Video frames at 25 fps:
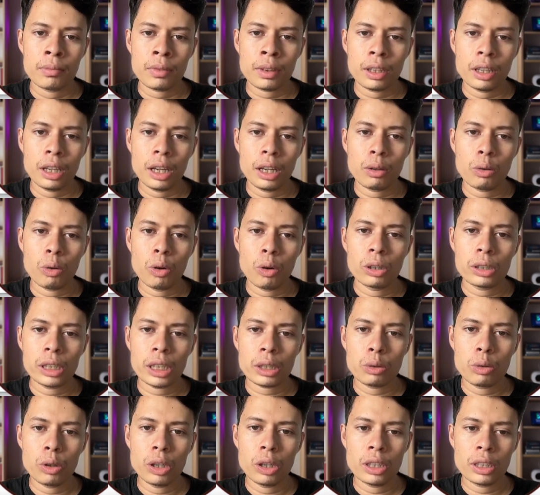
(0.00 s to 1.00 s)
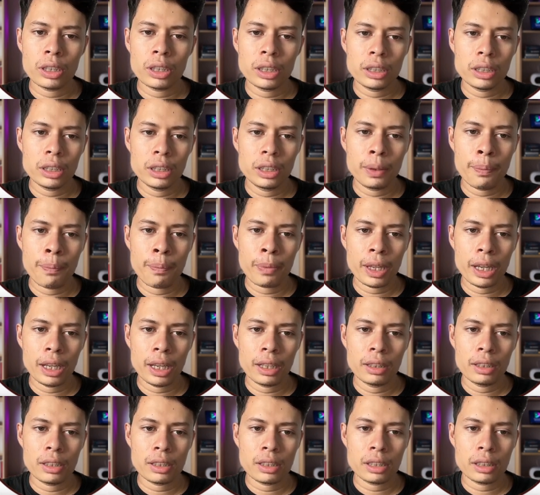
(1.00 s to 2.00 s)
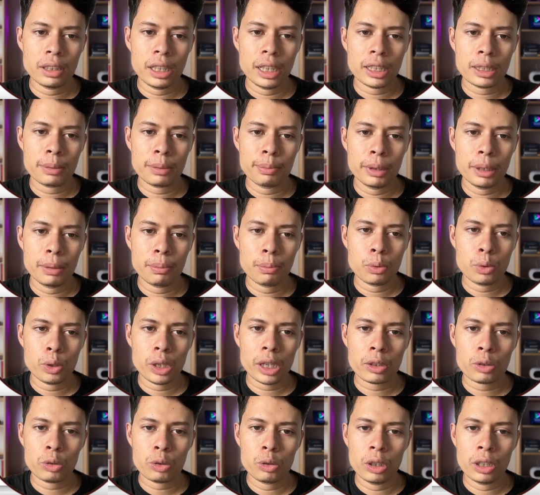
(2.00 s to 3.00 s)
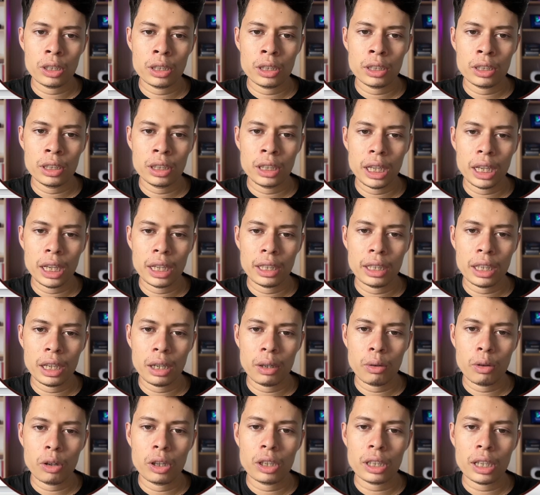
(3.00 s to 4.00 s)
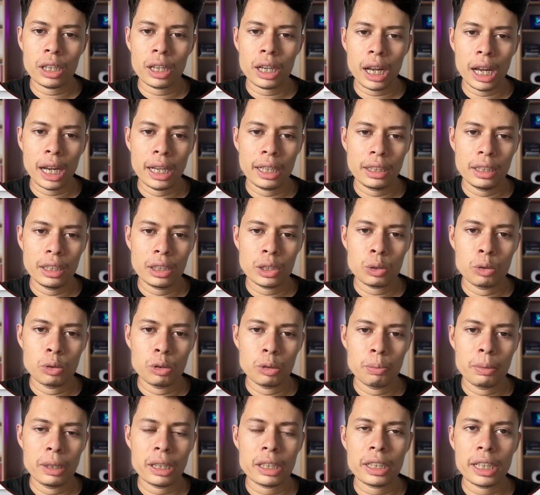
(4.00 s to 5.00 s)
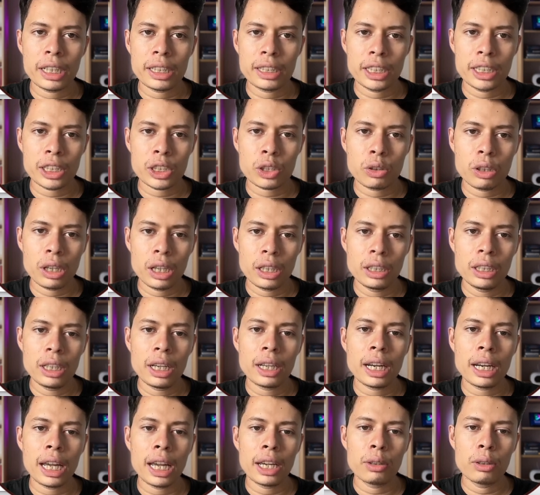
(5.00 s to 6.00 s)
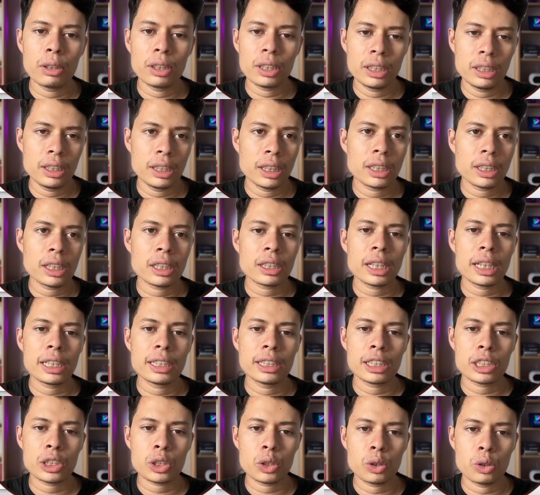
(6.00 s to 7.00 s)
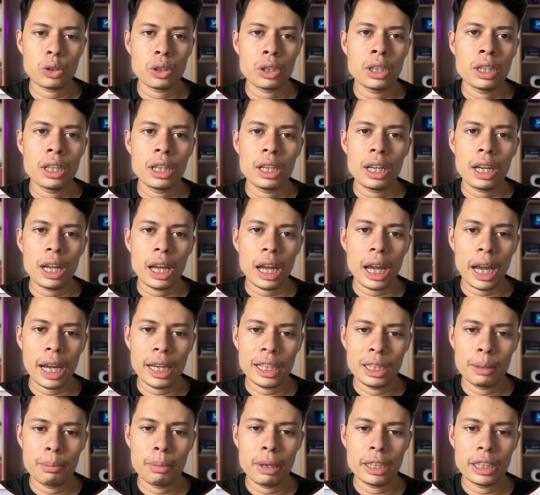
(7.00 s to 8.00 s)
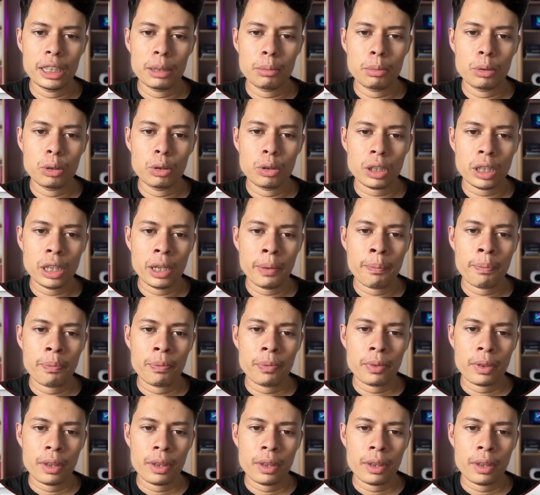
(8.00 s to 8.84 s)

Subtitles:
and order quantity, and that's mean product quantity, and the order ID should be a transaction ID, and I will create a transaction ID variable. Okay,